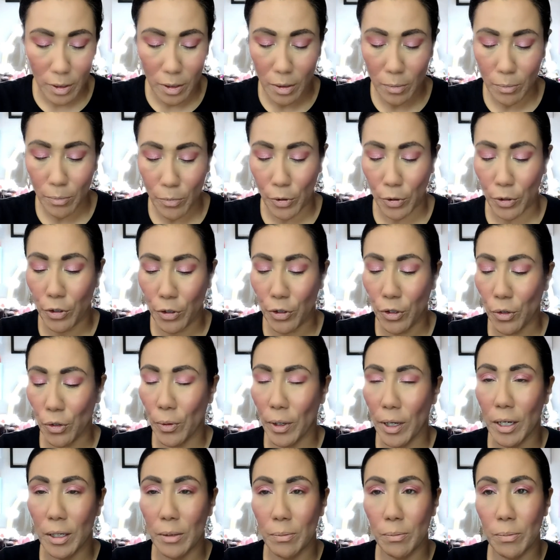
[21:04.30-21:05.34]

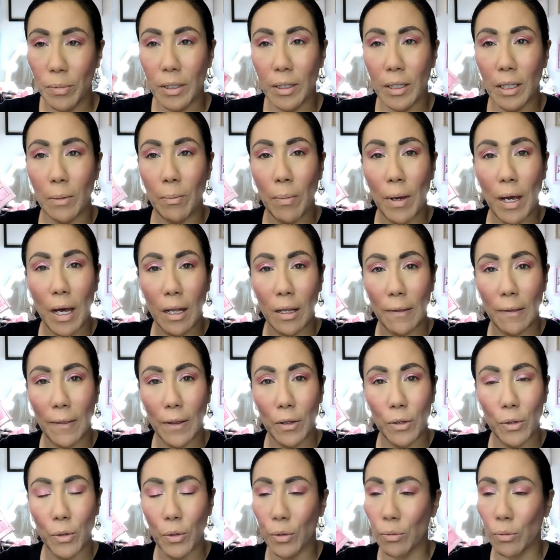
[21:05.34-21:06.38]
mercurated pinky palette that you
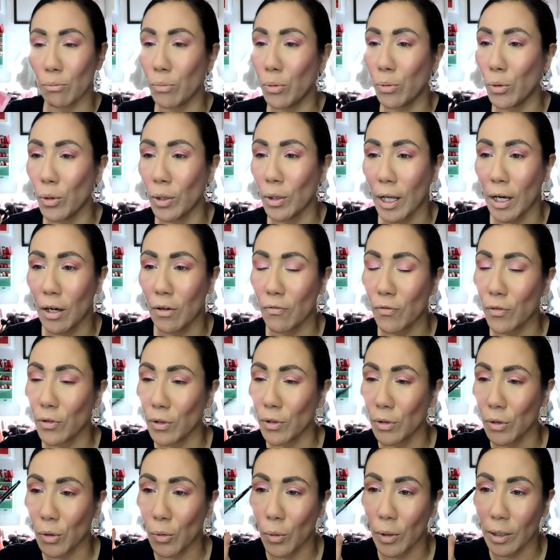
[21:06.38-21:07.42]
can pull out for little
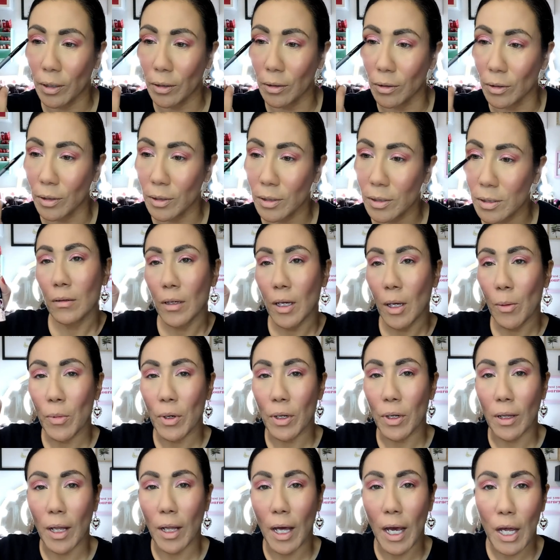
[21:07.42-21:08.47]
quick looks. I'm going to
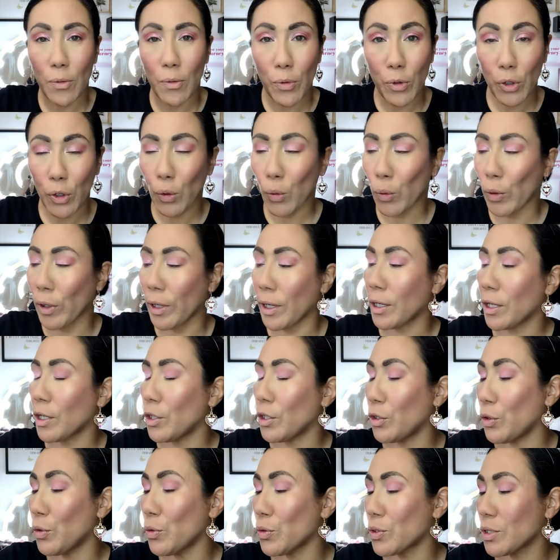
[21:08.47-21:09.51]
line real quick
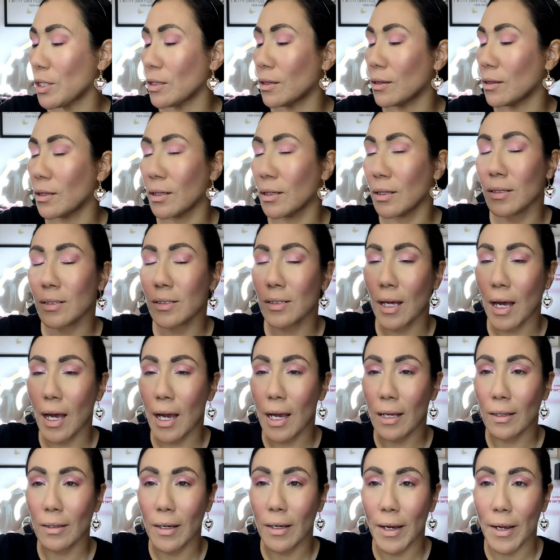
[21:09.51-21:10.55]
using this
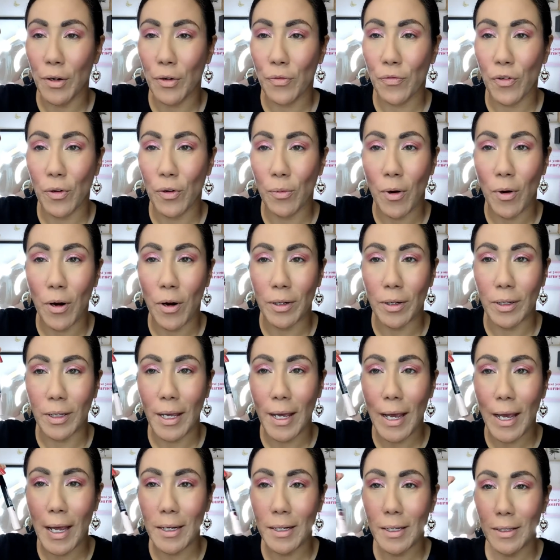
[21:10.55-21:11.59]
eyeliner from Hard
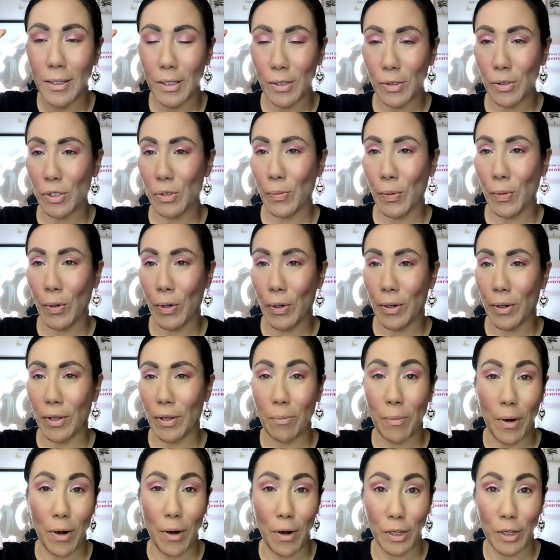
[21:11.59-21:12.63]
Candy. This is part of the
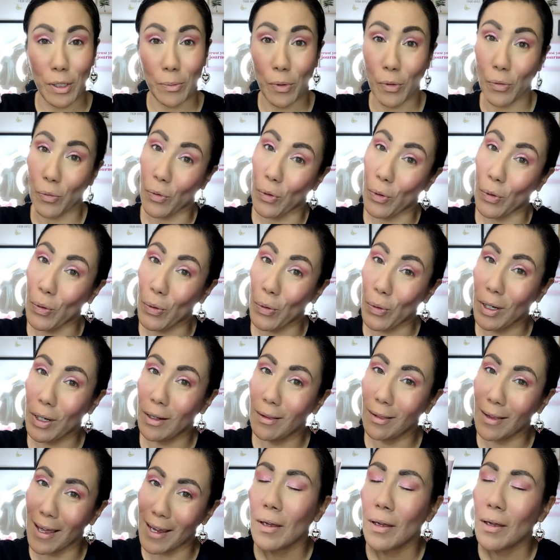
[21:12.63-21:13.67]
Marilyn Monroe
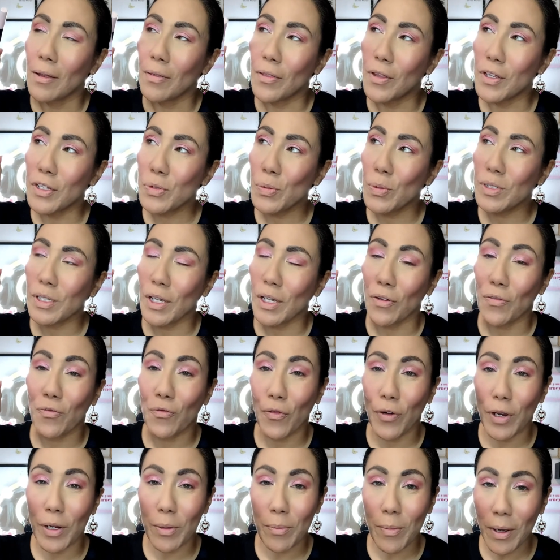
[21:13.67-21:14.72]
collection. This was a
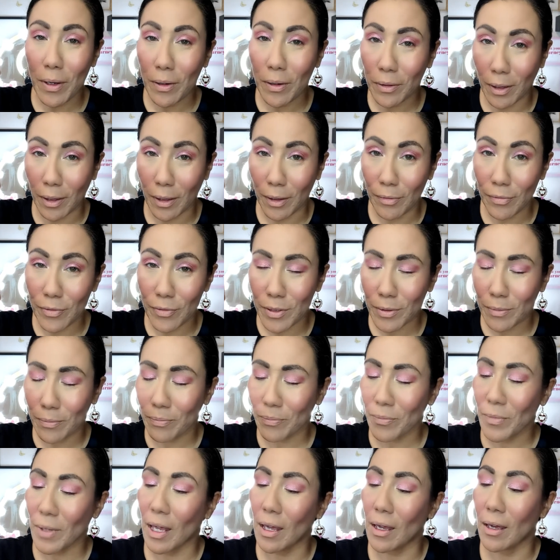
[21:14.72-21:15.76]
friend mail gift,
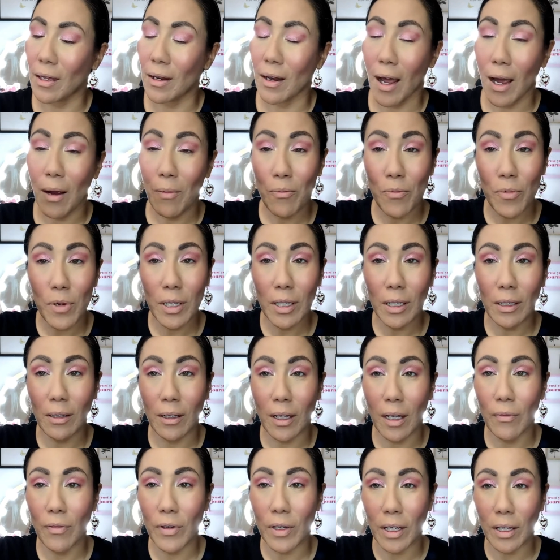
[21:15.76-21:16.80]
and I'm really
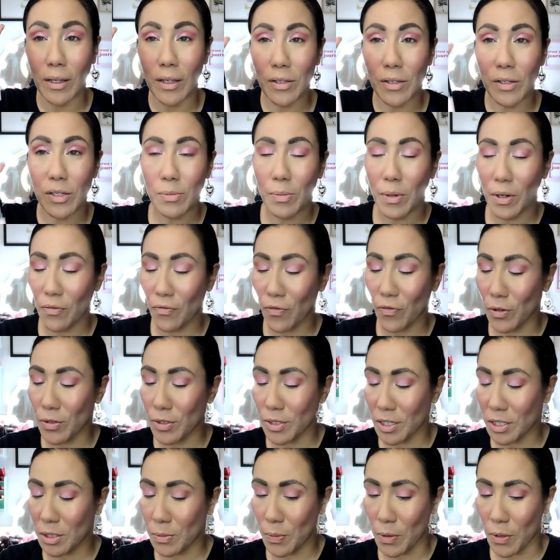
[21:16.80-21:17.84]
loving it. This is my first
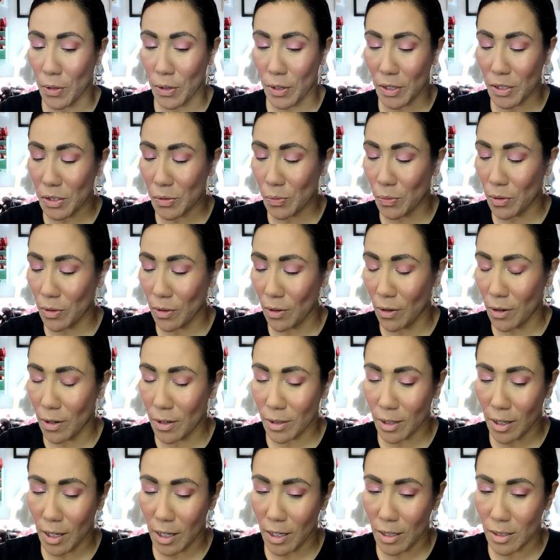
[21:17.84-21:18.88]
experience with Hard
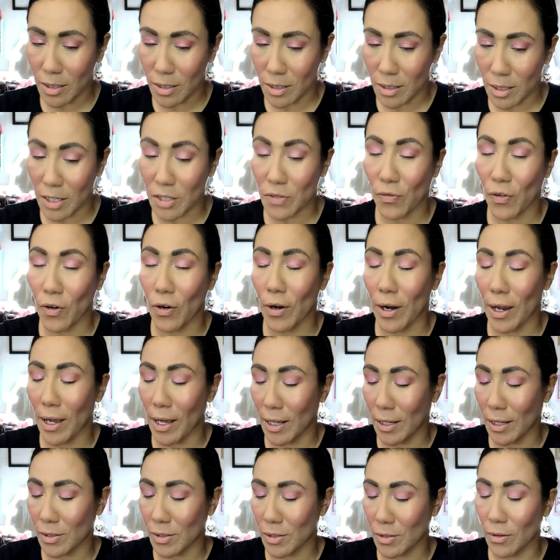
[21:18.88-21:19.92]
Candy as far
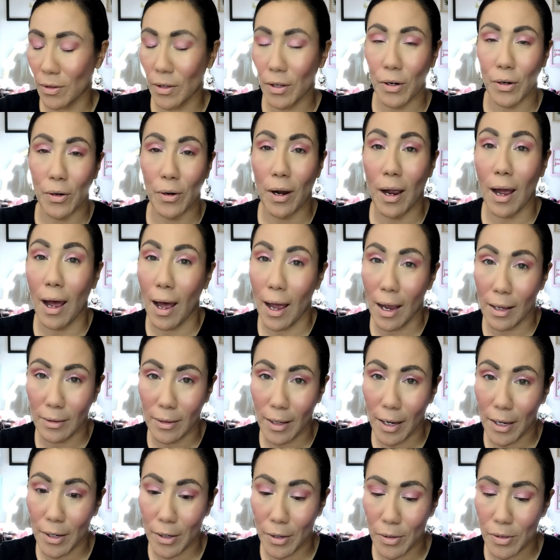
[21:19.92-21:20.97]
as their
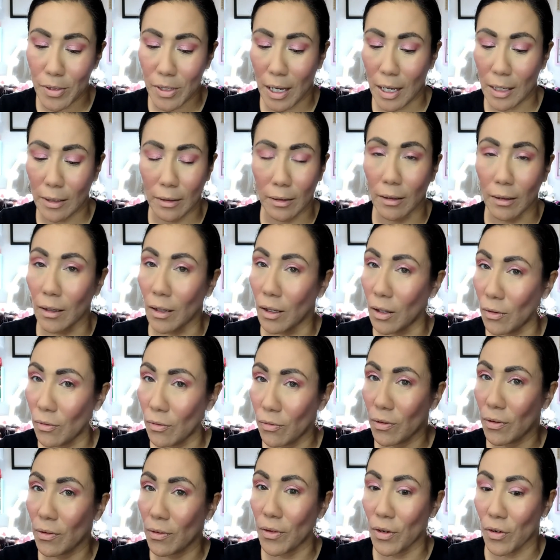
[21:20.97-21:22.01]
eyeliners. I love
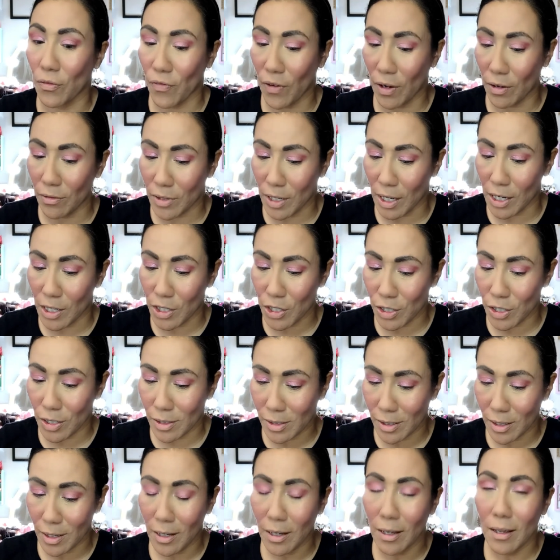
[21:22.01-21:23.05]
their foundations
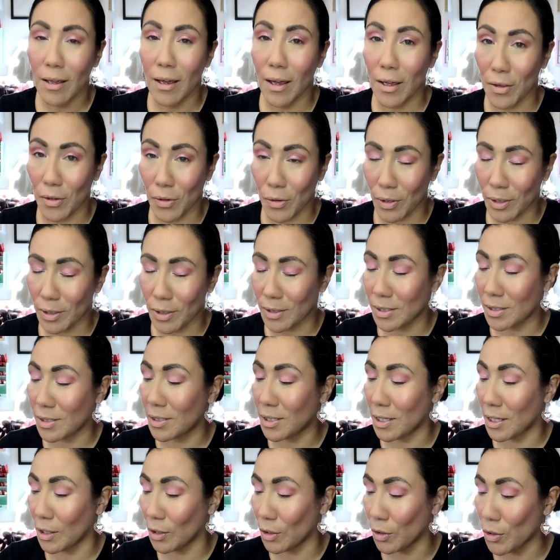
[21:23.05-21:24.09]
and their
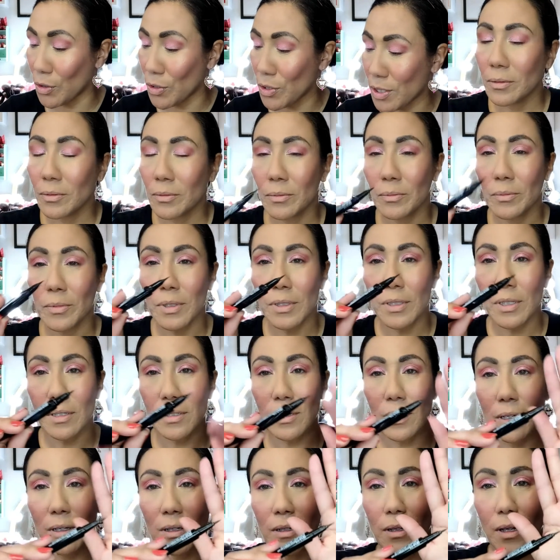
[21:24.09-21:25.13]
concealers. This has like a
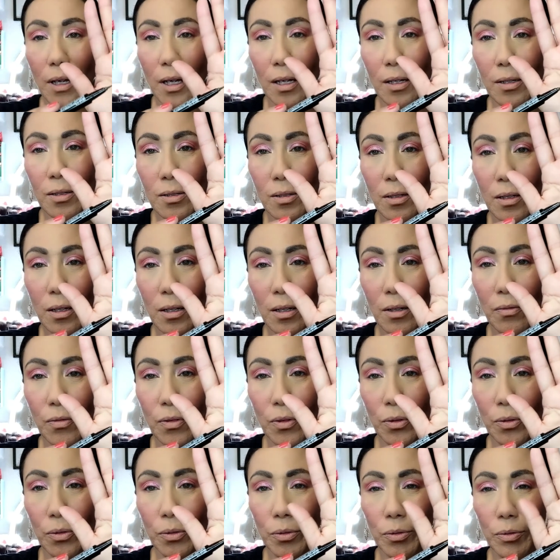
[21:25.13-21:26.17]
nice kind of a
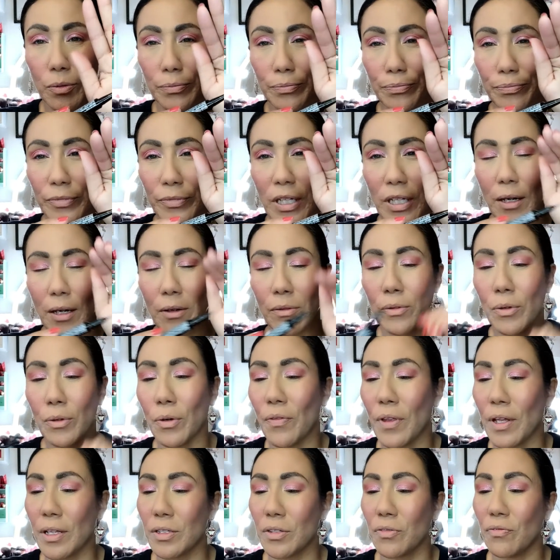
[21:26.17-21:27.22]
little, I don't know if
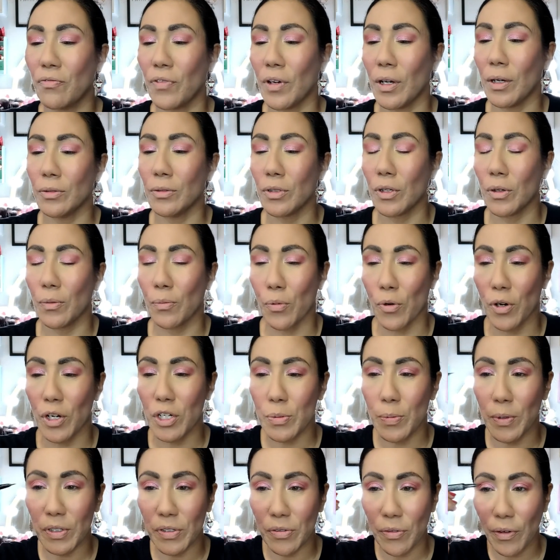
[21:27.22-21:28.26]
that's felt or brush, but it's
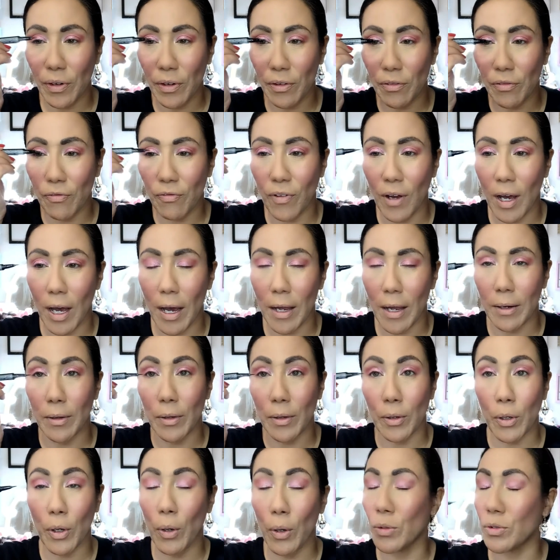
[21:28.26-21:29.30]
very fine and it
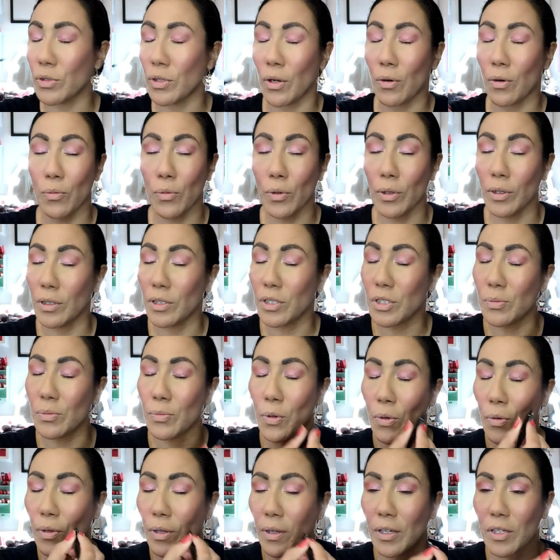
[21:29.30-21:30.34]
goes on really smooth and
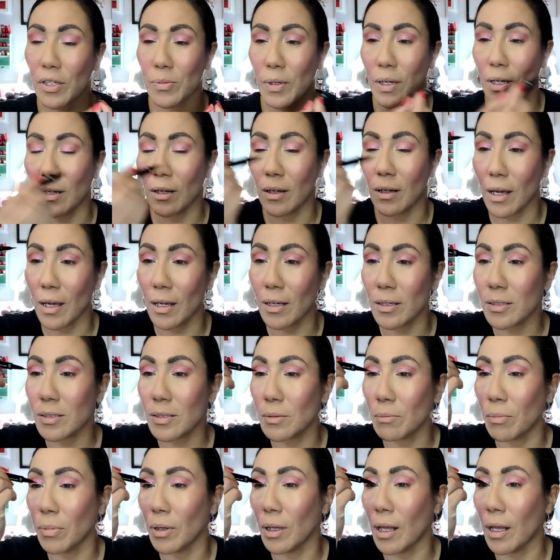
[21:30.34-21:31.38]
gives me a nice
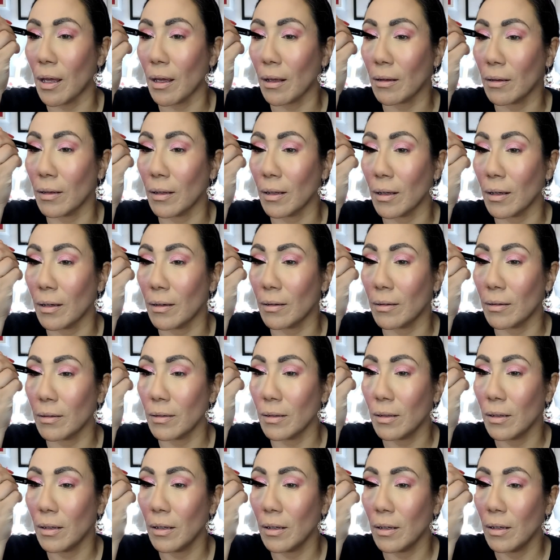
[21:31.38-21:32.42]
black line. I'm
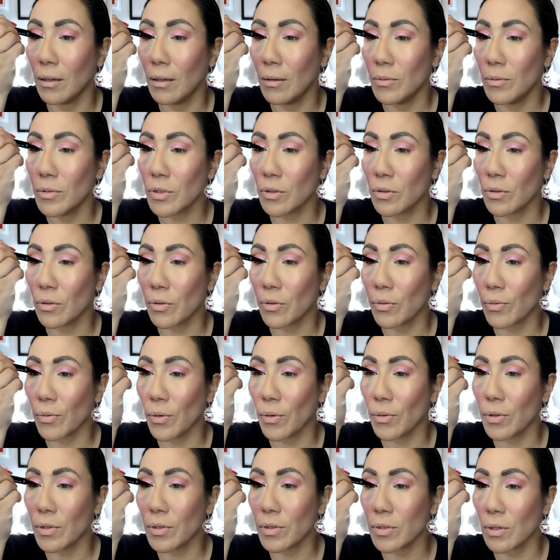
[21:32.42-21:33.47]
just going to throw
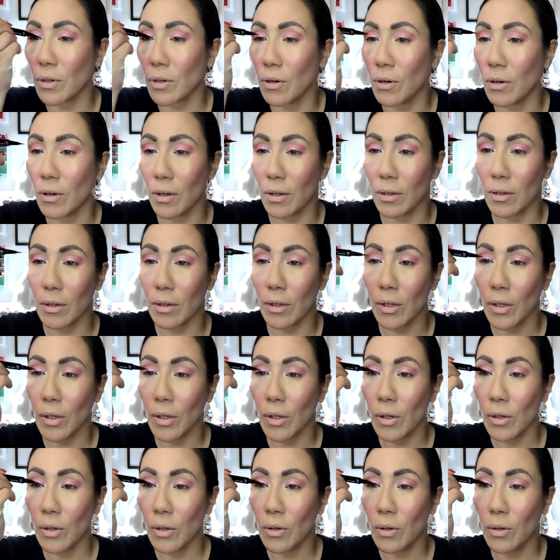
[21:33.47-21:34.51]
this on
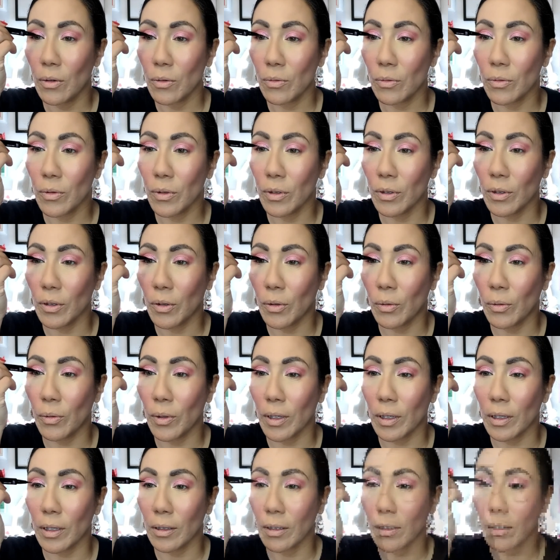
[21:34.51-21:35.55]
really
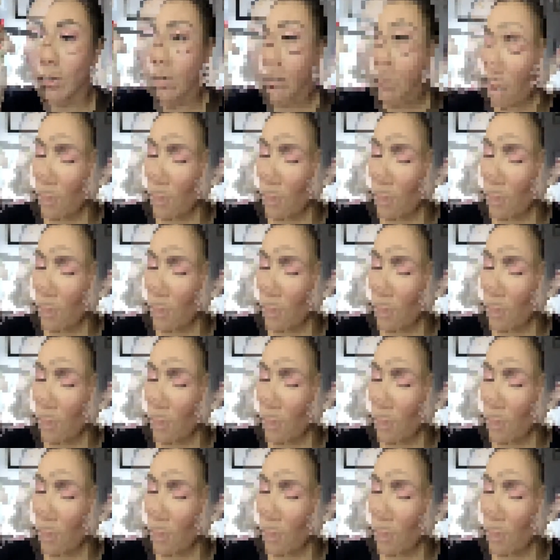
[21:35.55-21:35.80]
quickly.